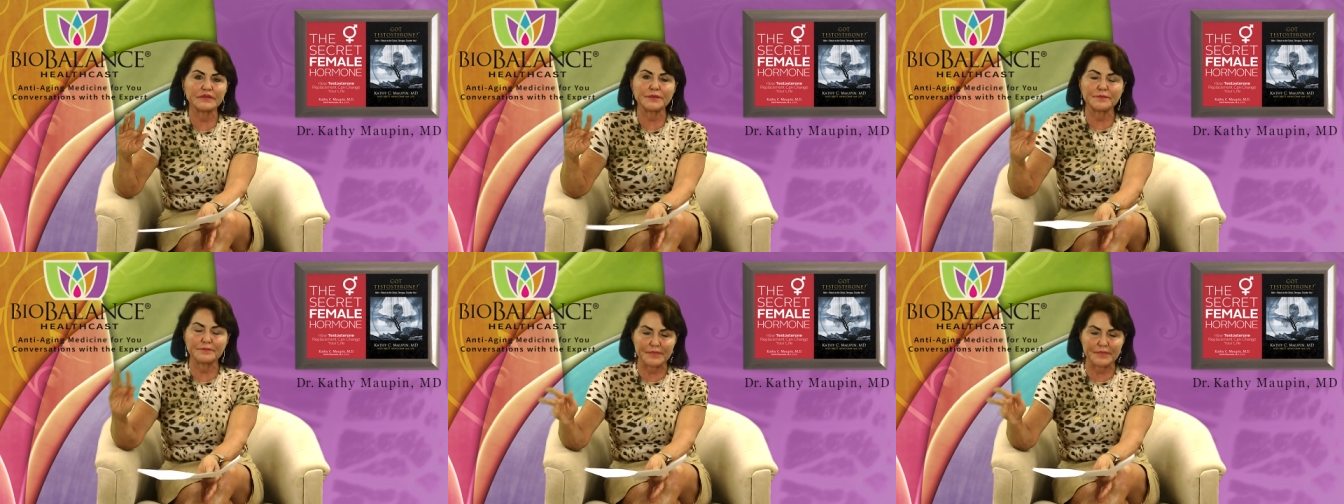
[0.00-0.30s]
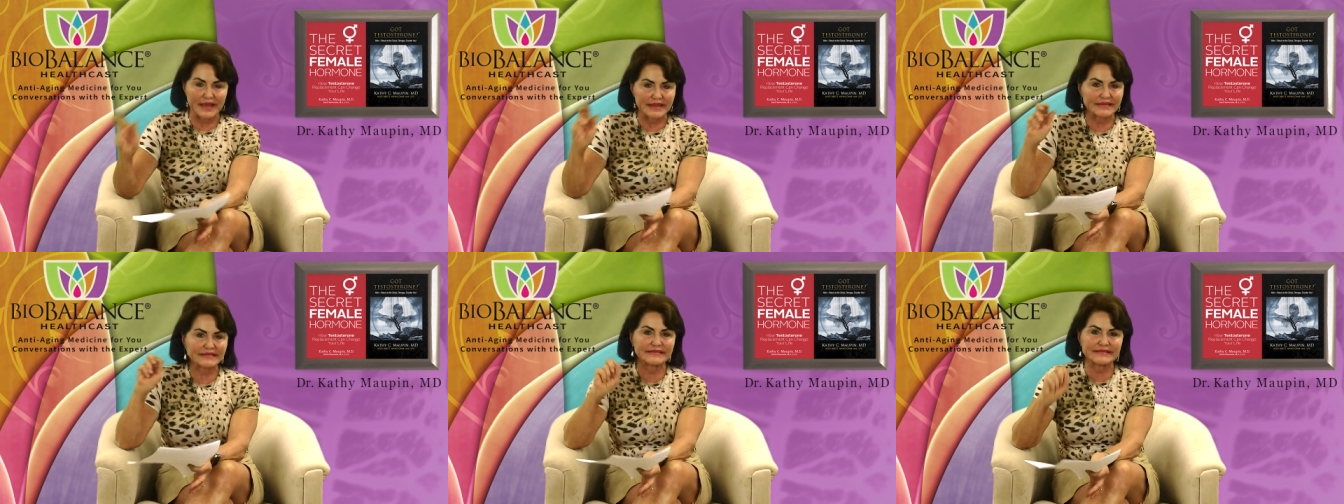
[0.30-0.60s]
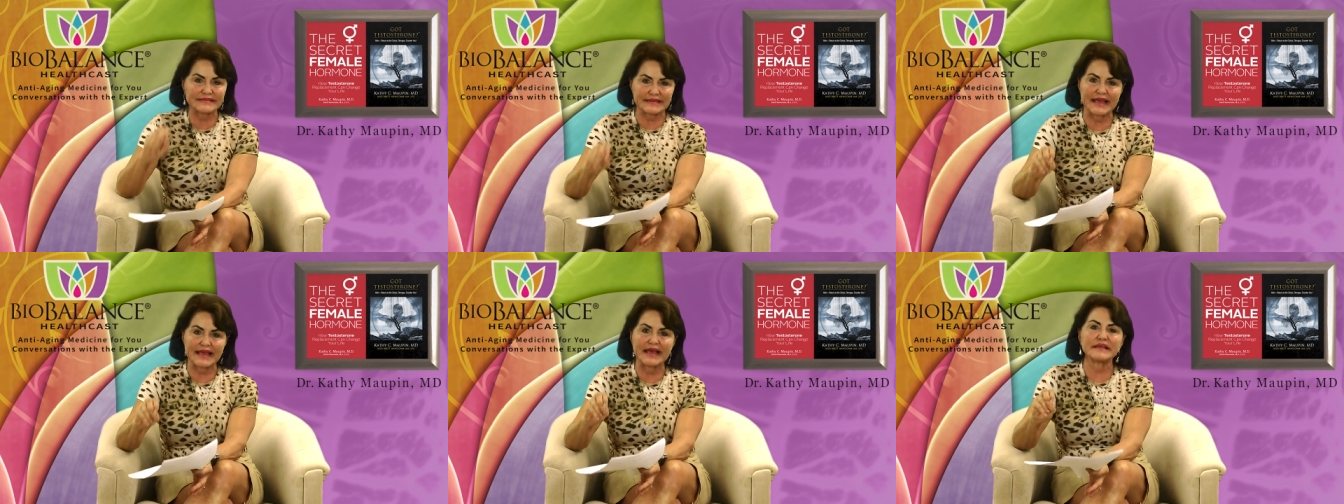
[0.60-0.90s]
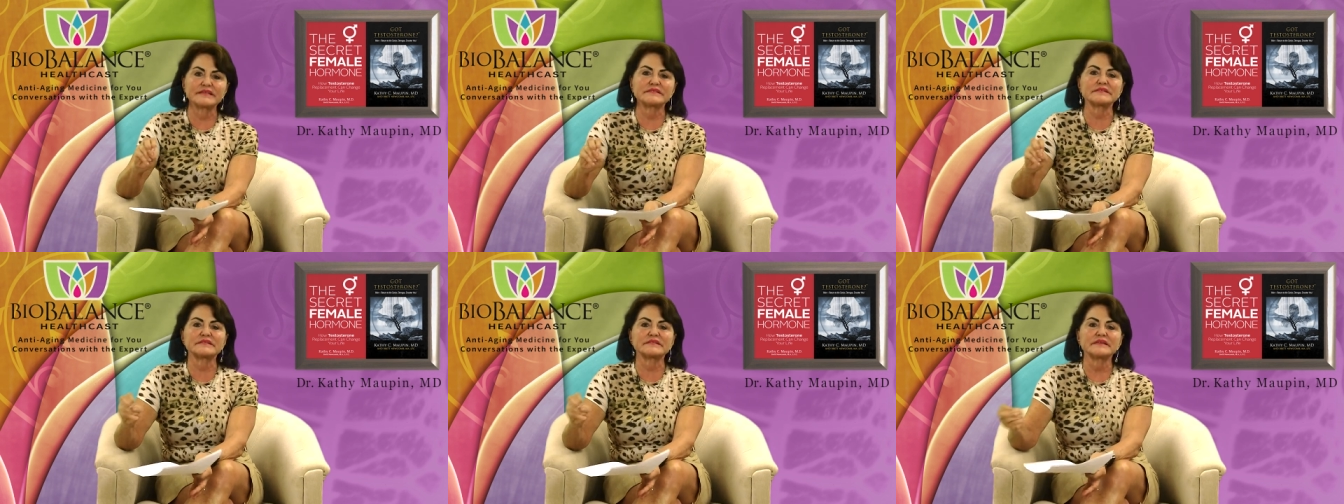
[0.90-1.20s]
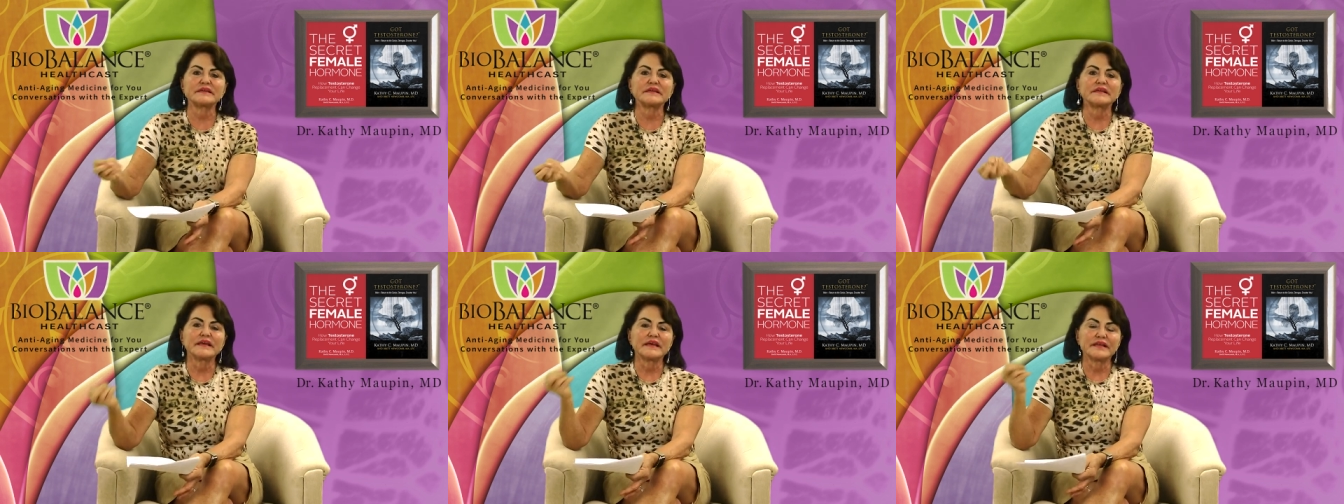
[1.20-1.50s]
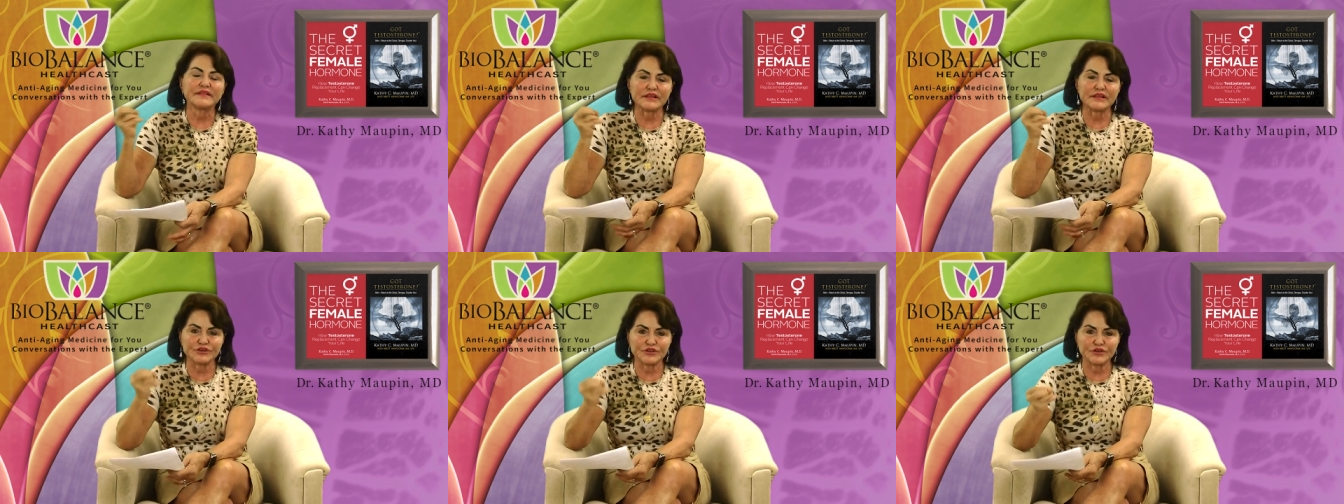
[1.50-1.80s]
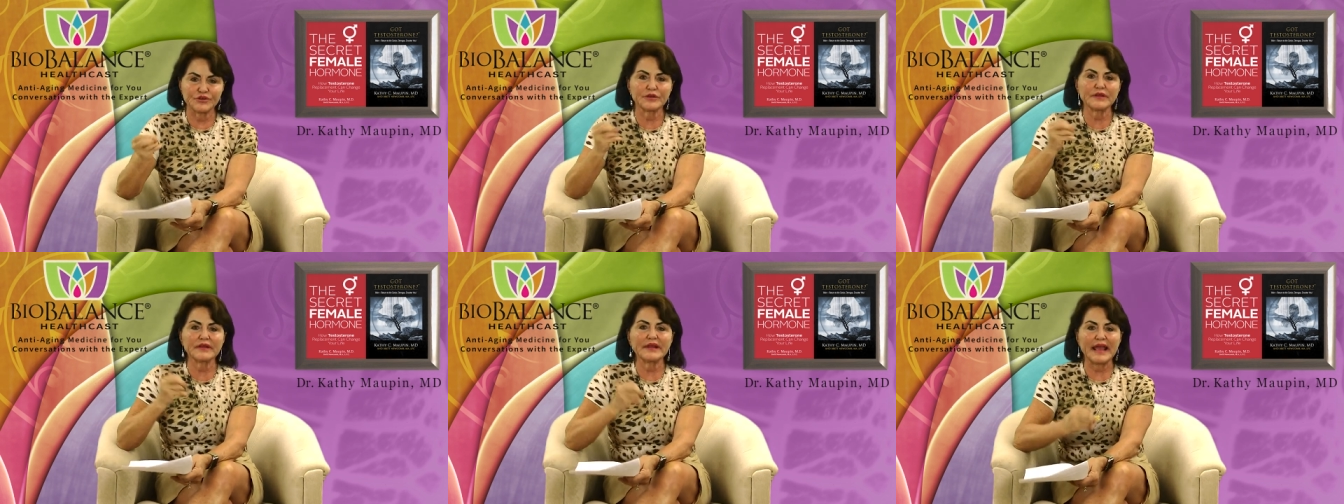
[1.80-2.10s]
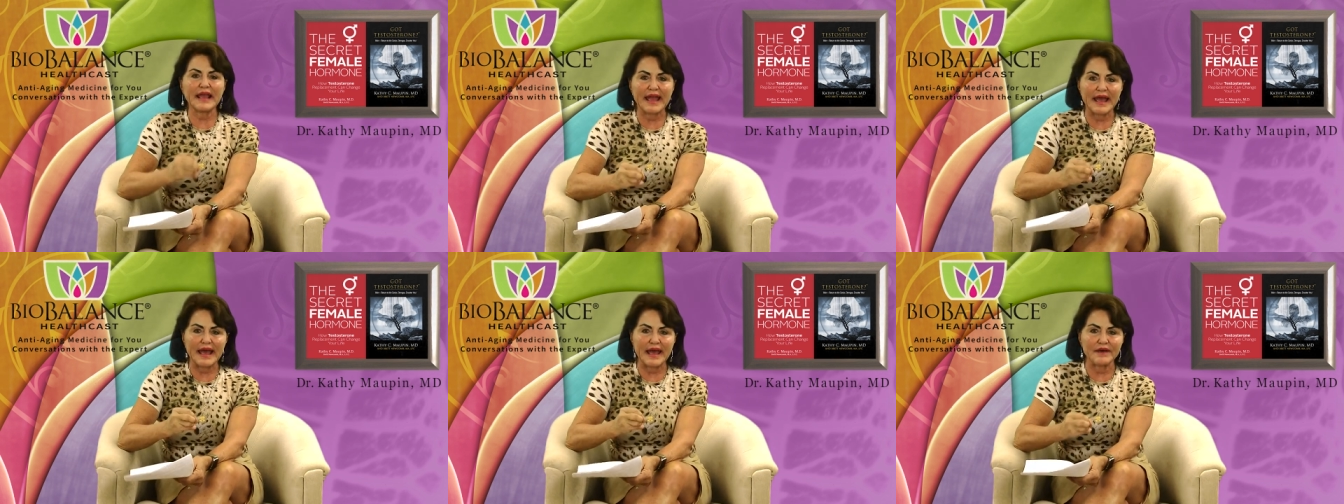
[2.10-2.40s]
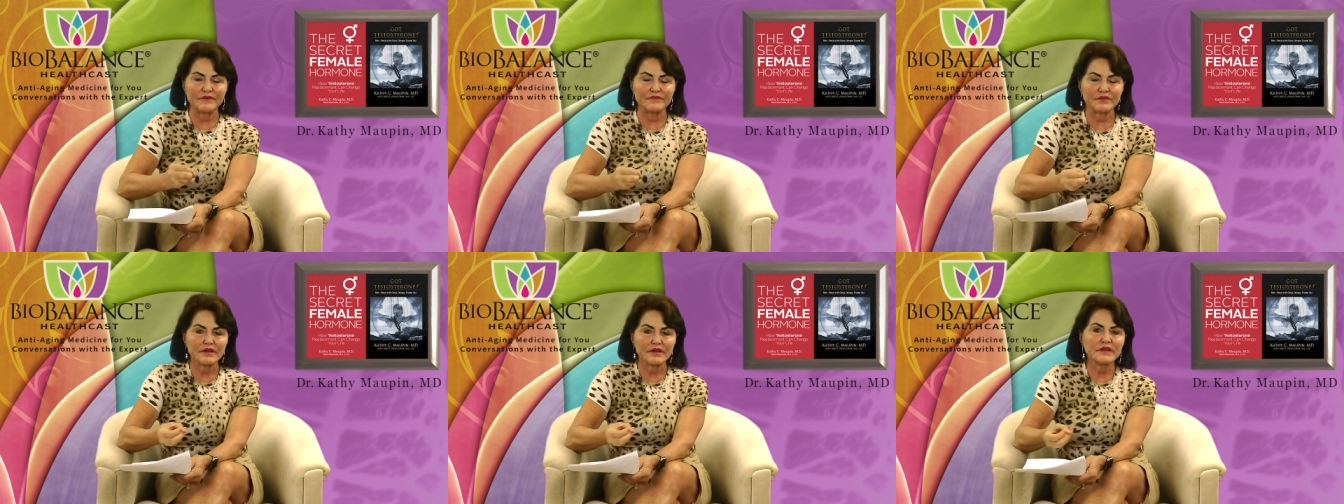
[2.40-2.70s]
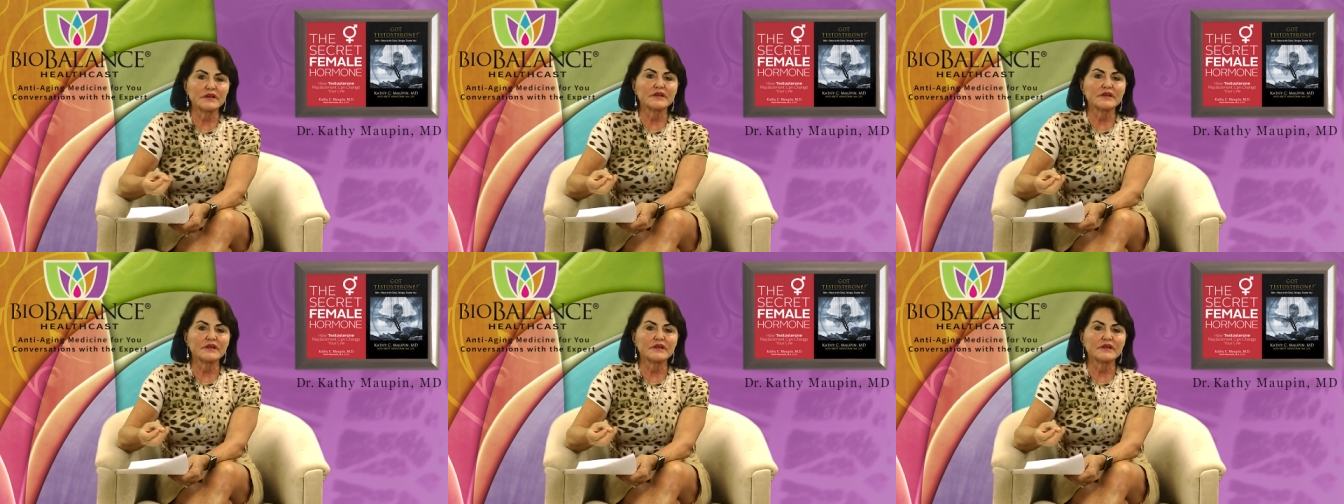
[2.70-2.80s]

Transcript: the best test that you can have